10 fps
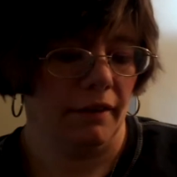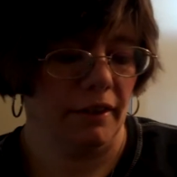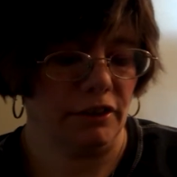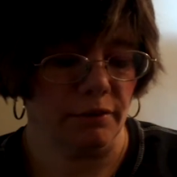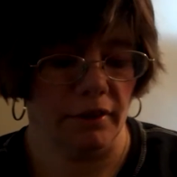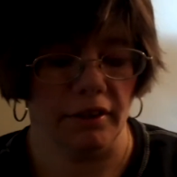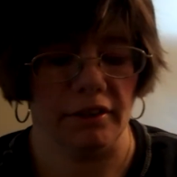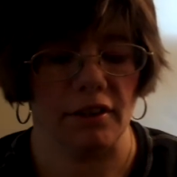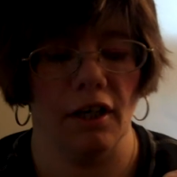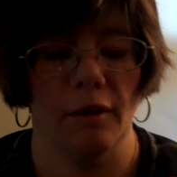And this one
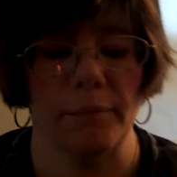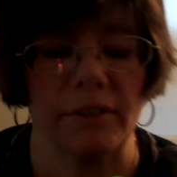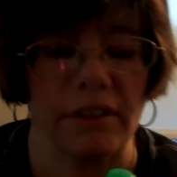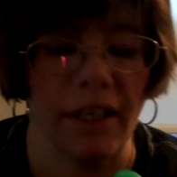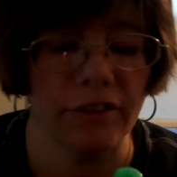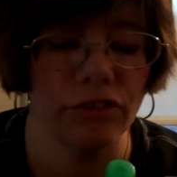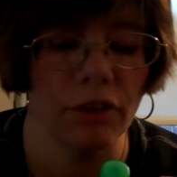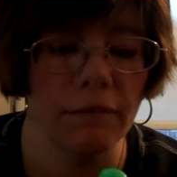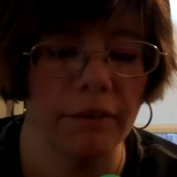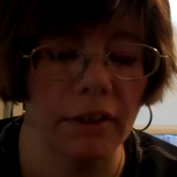is called
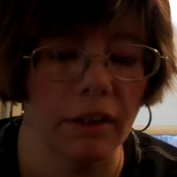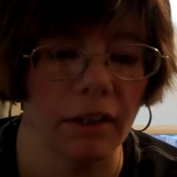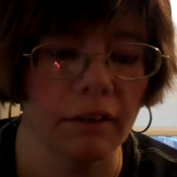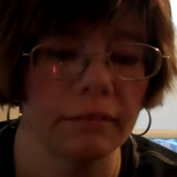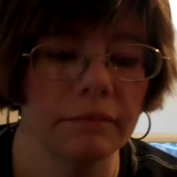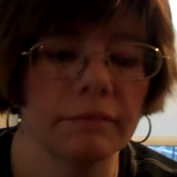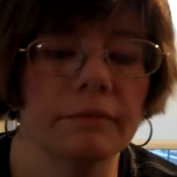Pistachio Vanilla.